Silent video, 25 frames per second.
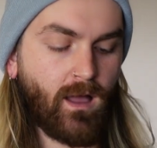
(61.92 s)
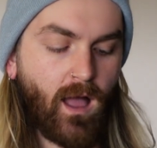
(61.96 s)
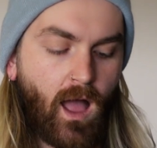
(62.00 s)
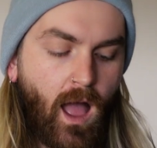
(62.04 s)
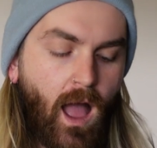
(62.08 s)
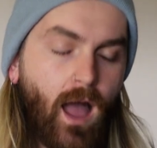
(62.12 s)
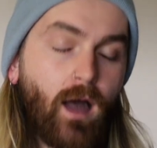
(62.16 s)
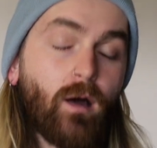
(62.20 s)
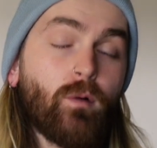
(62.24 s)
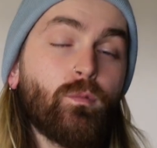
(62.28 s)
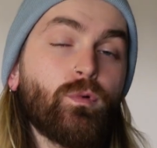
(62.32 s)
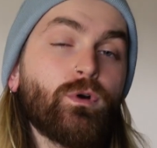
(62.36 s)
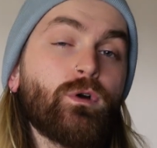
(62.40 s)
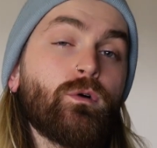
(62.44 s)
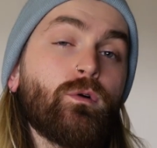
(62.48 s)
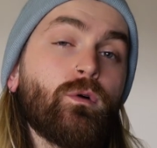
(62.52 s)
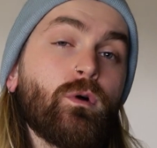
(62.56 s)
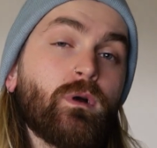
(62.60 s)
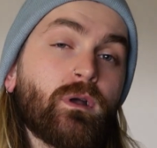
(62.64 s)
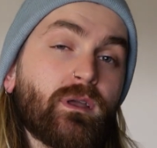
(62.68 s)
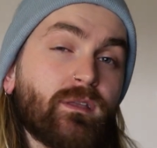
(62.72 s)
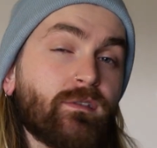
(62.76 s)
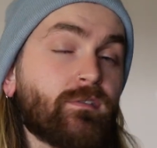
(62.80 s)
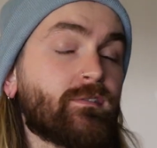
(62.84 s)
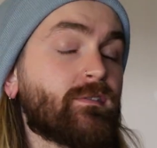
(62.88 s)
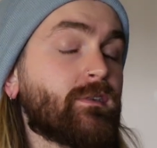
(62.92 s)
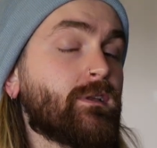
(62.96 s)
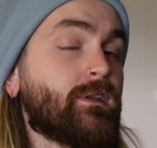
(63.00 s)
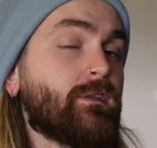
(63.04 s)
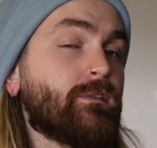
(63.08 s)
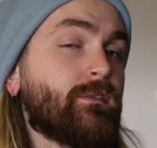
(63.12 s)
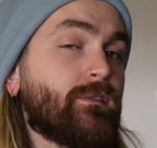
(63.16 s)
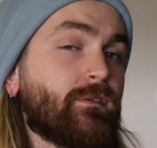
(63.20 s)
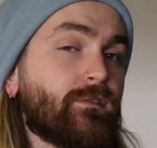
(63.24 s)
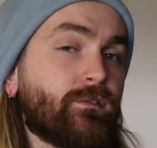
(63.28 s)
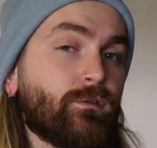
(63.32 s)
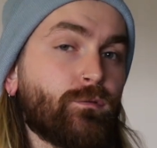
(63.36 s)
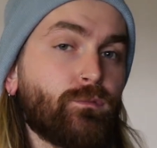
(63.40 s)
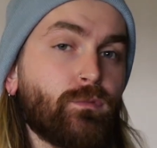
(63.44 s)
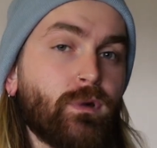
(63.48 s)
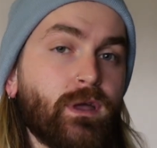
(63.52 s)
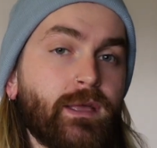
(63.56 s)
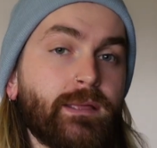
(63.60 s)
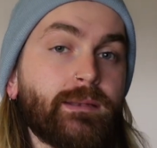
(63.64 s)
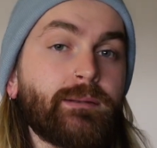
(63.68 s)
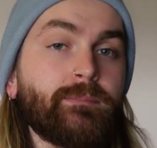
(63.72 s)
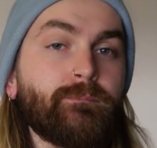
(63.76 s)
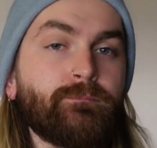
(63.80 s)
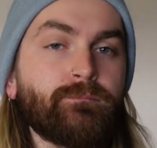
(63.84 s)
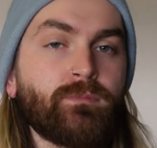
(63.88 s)
I will consider this a
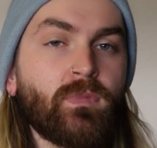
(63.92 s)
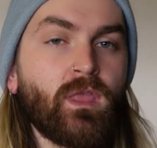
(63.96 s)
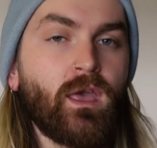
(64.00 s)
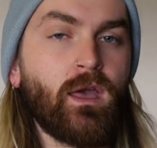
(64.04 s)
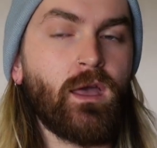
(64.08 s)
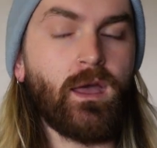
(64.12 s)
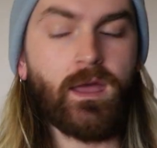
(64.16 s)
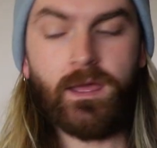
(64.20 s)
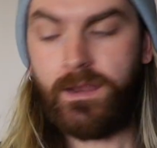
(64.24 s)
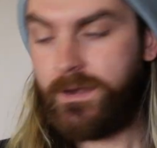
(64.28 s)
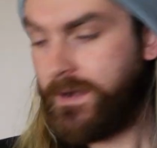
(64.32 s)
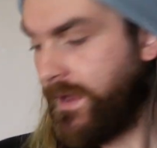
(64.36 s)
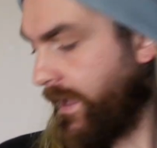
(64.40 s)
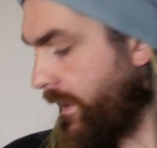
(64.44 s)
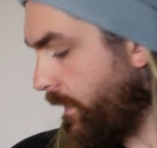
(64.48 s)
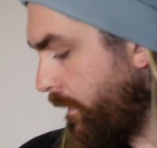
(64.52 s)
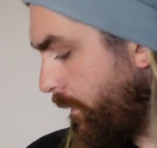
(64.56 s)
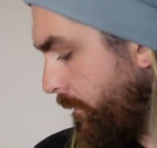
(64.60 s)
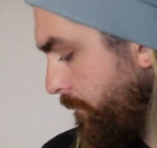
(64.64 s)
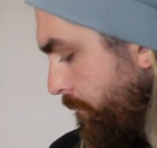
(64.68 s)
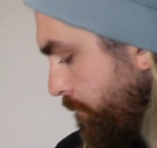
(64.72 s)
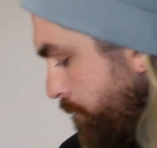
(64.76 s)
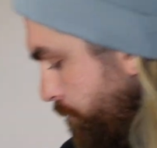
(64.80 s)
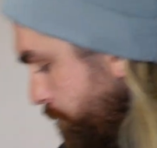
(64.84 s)
win. Now,